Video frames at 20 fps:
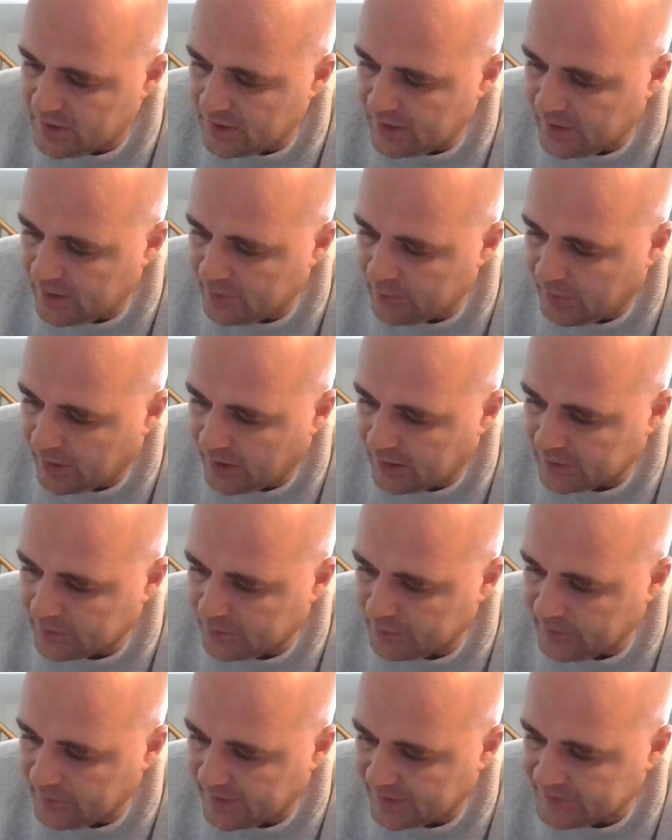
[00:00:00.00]
in
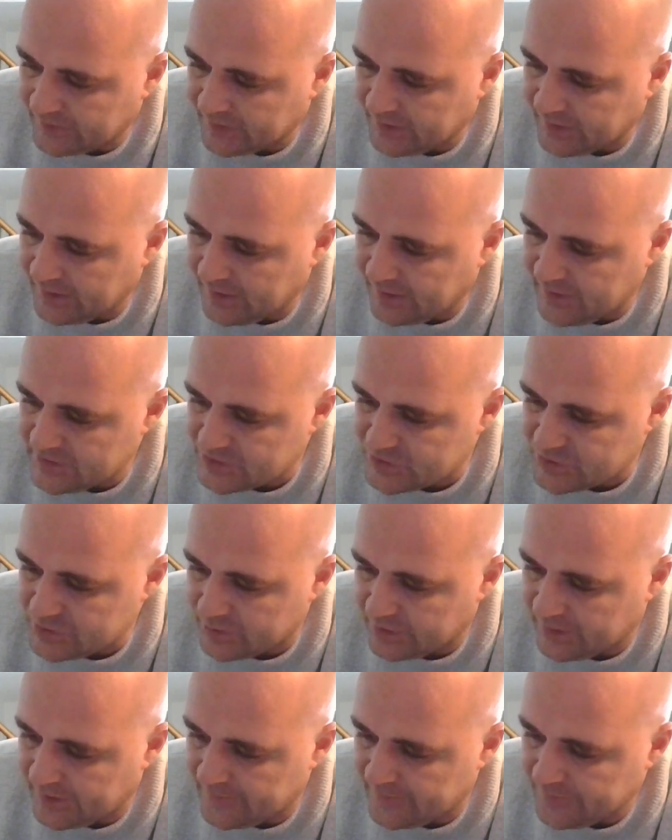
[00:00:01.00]
modern Mexican
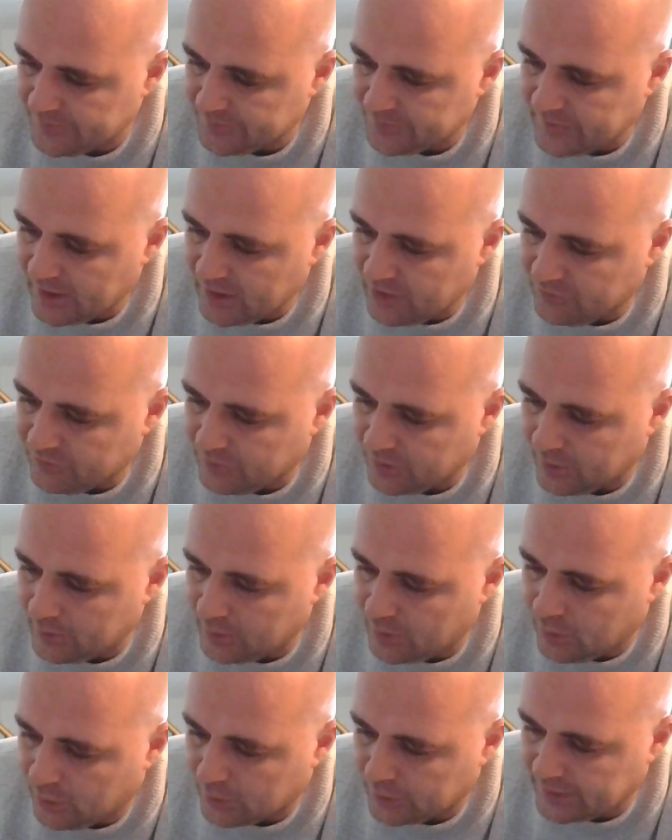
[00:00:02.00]
history, from
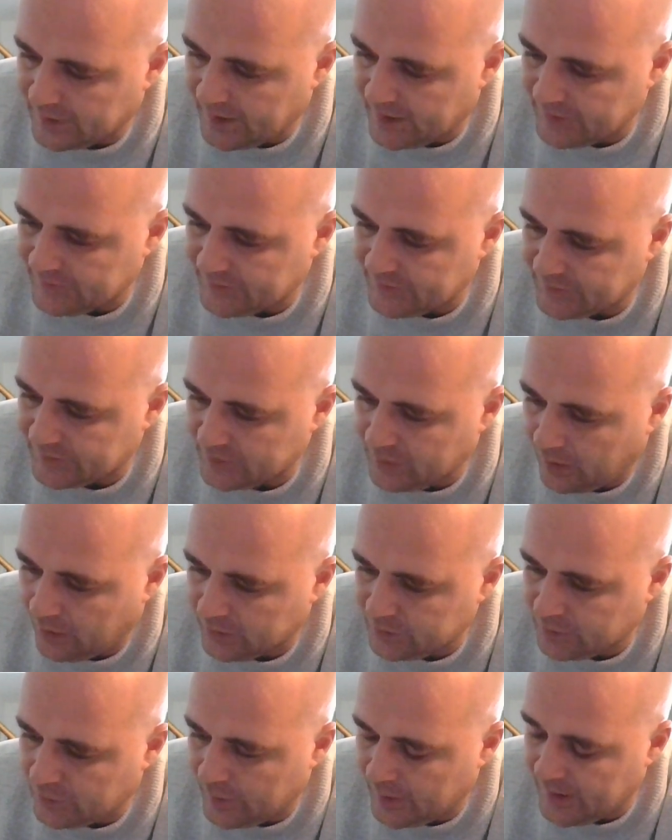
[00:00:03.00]
Cortez's
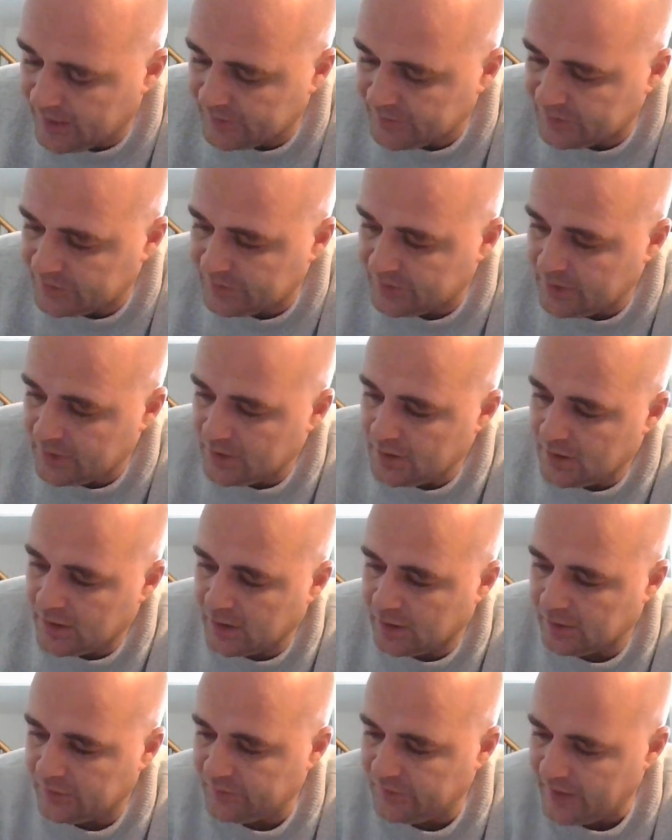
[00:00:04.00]
conquest
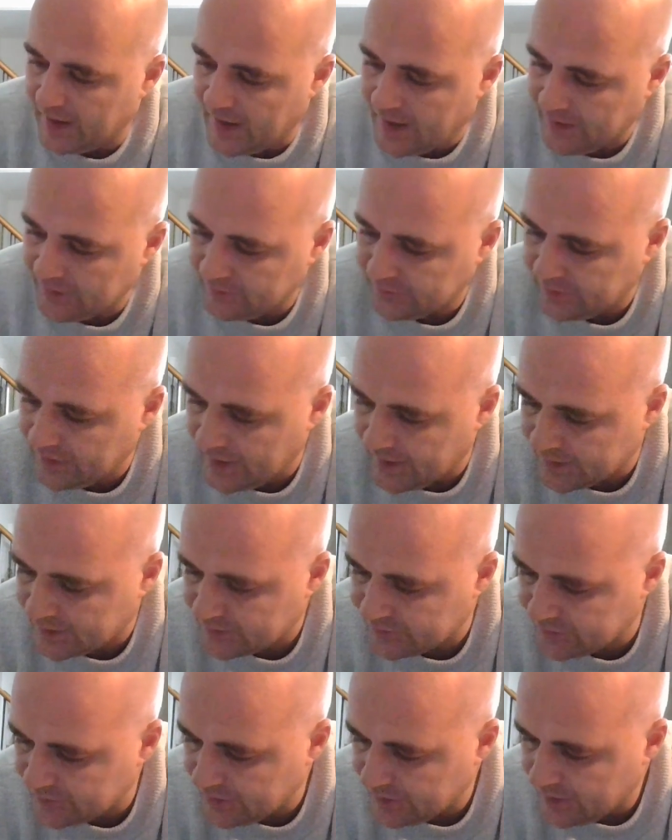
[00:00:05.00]
of the
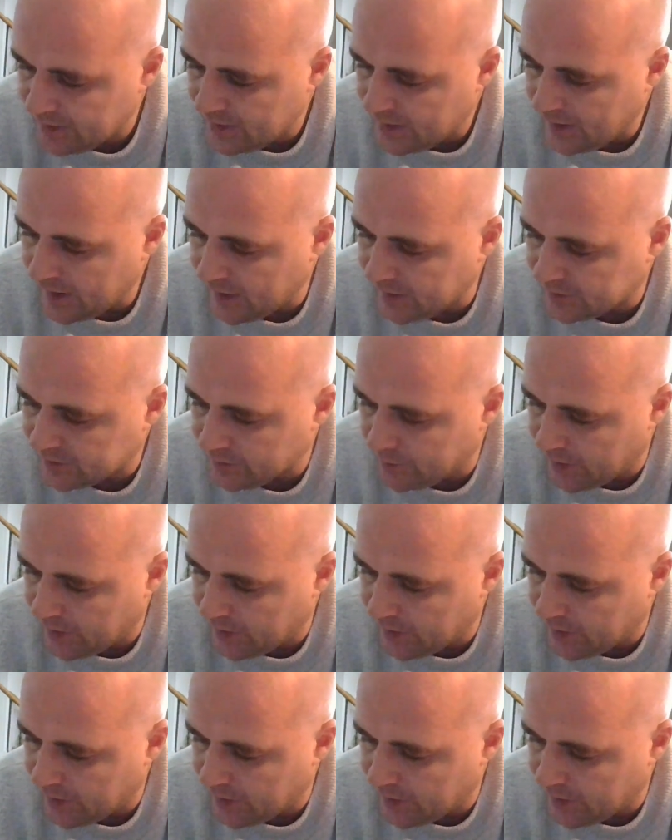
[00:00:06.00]
Aztecs at the